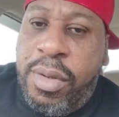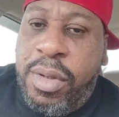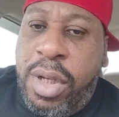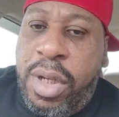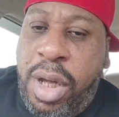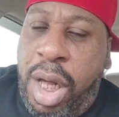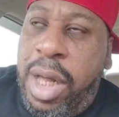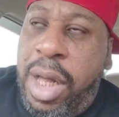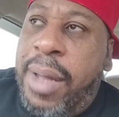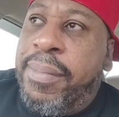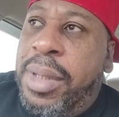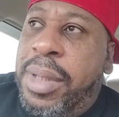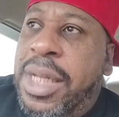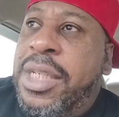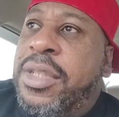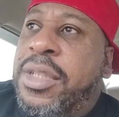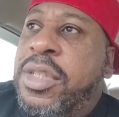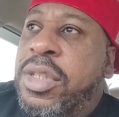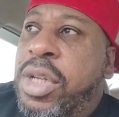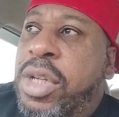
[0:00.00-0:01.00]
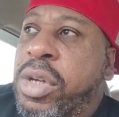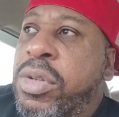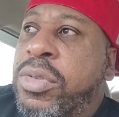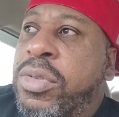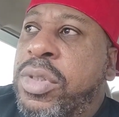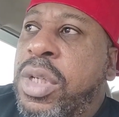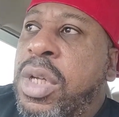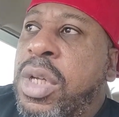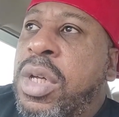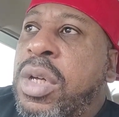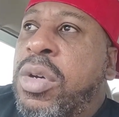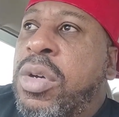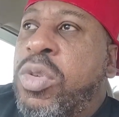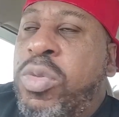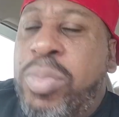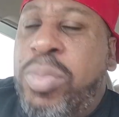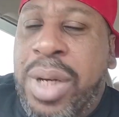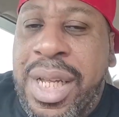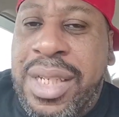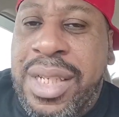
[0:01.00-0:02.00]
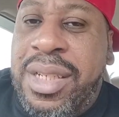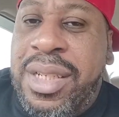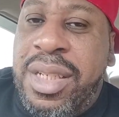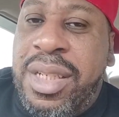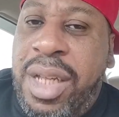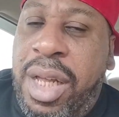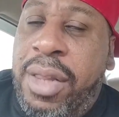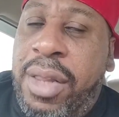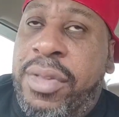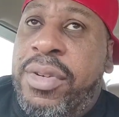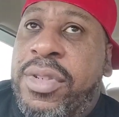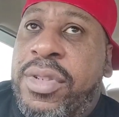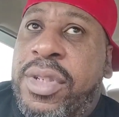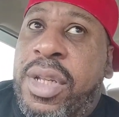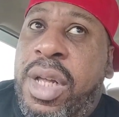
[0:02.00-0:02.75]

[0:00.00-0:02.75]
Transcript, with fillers: God blesses those who blesses others.